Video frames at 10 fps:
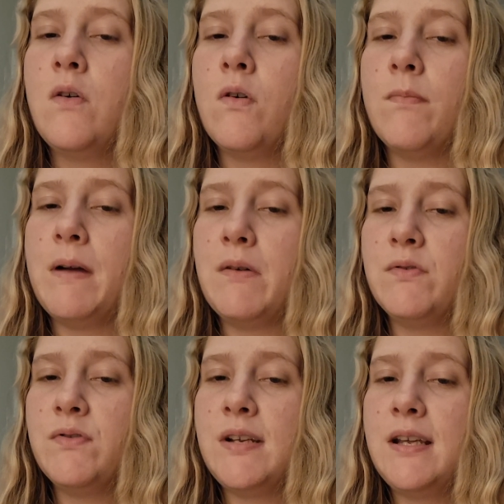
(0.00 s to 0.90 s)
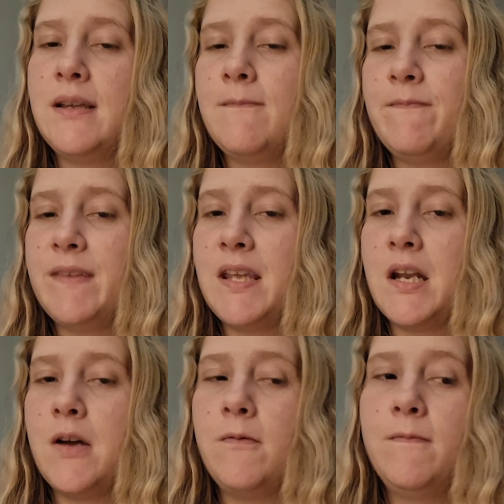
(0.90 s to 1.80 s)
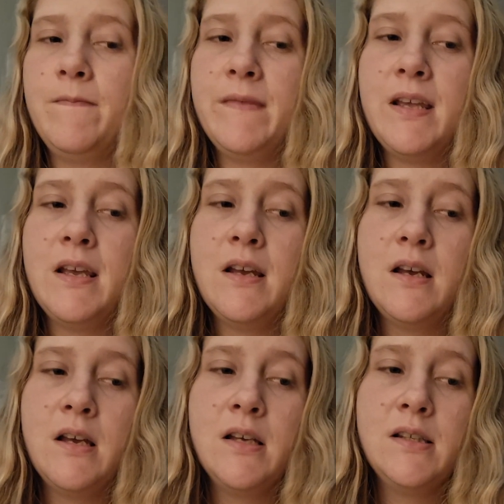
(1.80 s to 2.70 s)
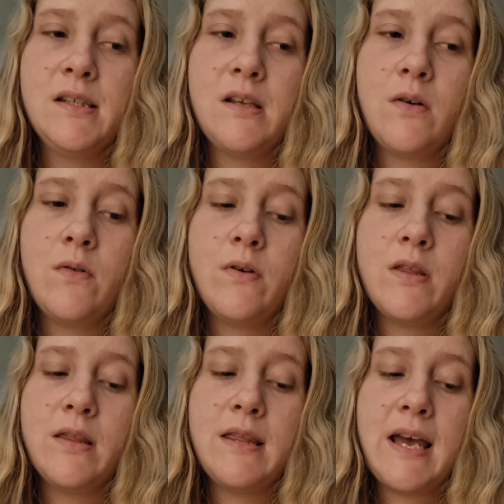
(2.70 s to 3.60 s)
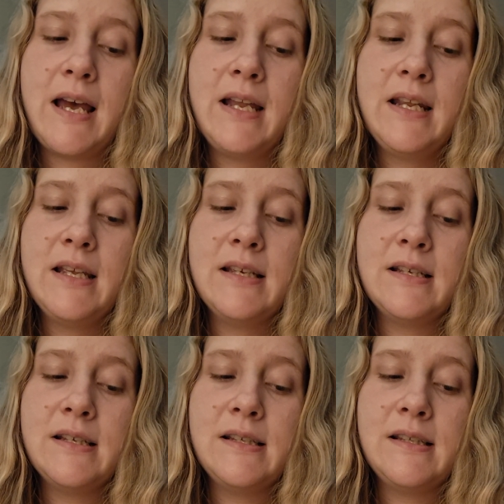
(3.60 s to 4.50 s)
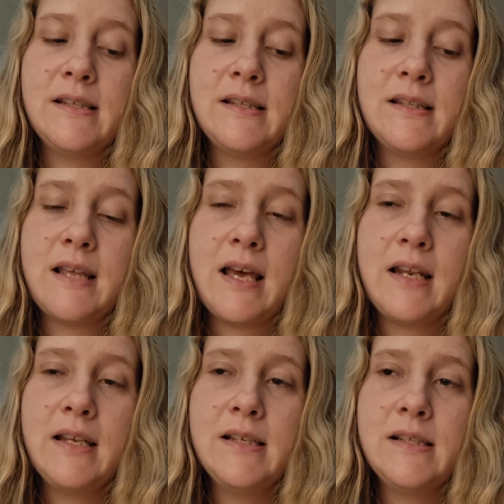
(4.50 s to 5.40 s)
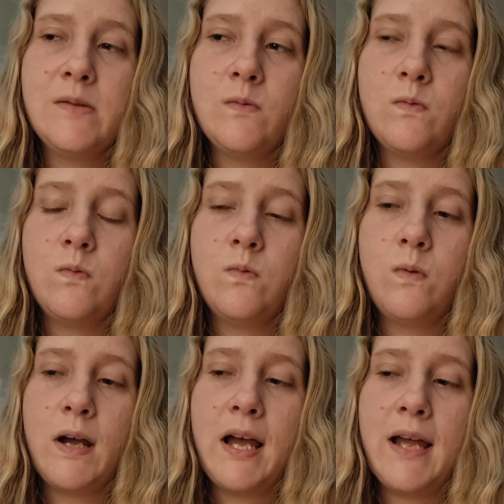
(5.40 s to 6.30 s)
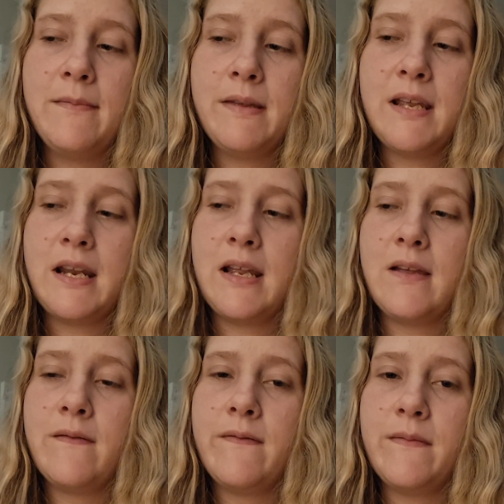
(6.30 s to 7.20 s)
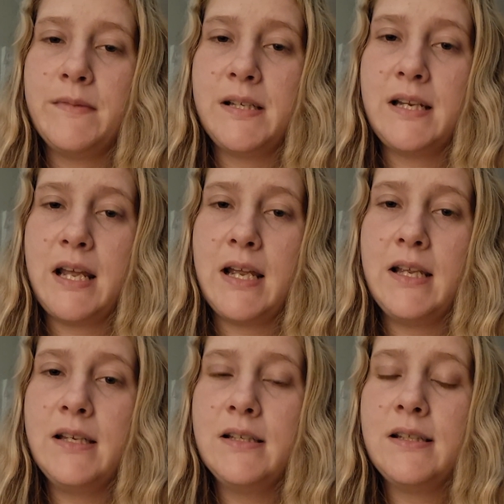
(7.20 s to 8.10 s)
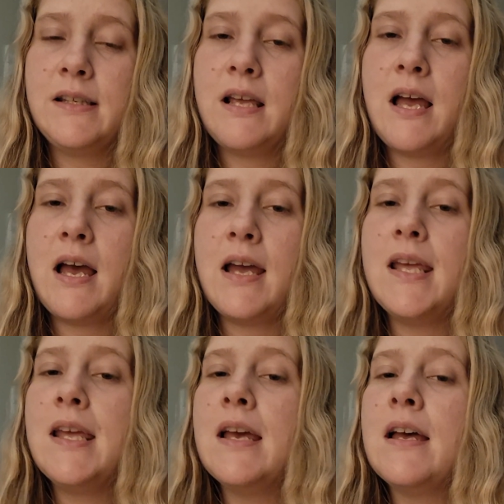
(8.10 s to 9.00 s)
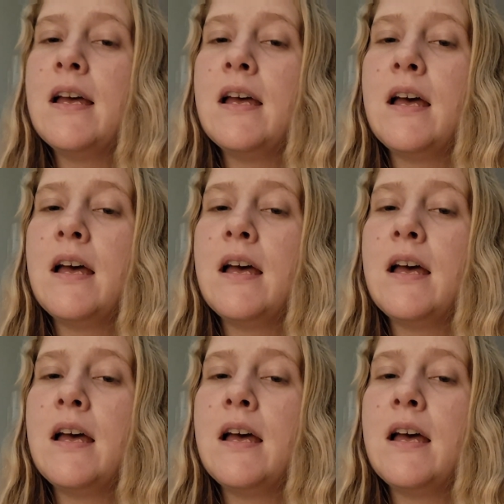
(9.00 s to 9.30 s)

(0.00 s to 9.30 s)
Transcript: or boundary, you know? So that is what I'm getting from tonight. I